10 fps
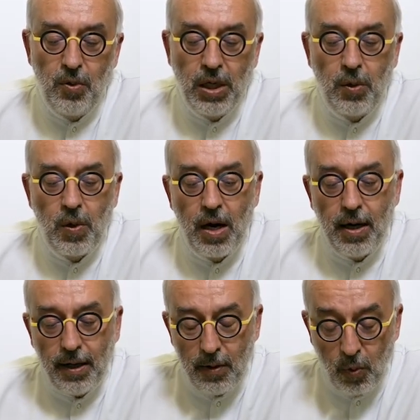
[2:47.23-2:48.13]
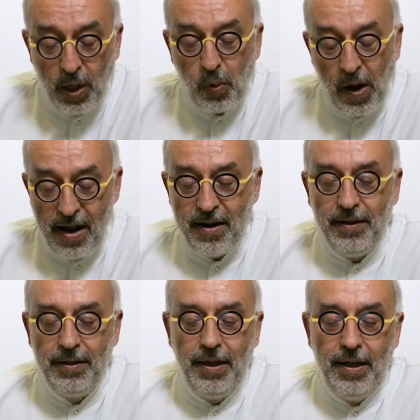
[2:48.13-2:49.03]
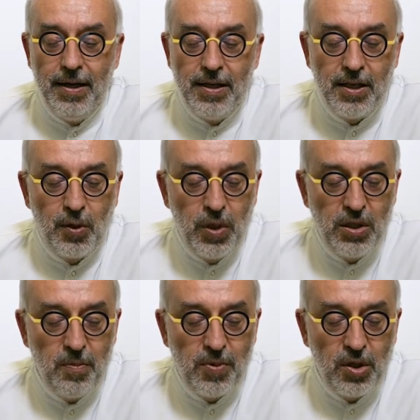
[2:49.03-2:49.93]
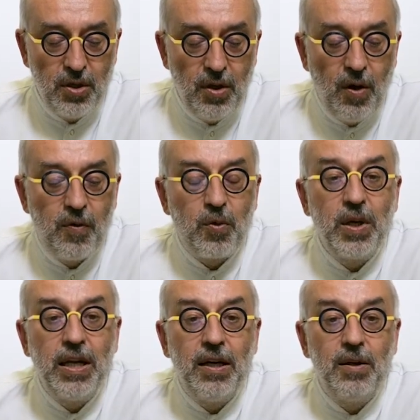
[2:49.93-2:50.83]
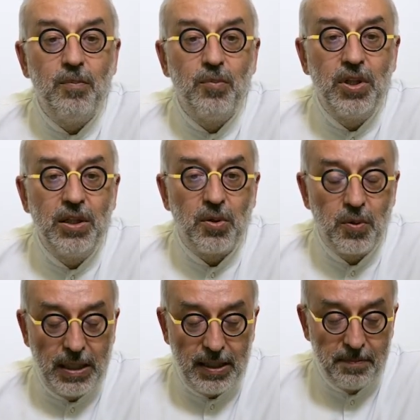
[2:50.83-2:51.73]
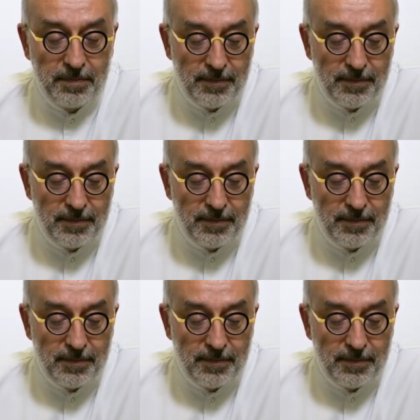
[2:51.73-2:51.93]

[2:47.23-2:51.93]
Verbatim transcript: require, require resumption of renal monitoring.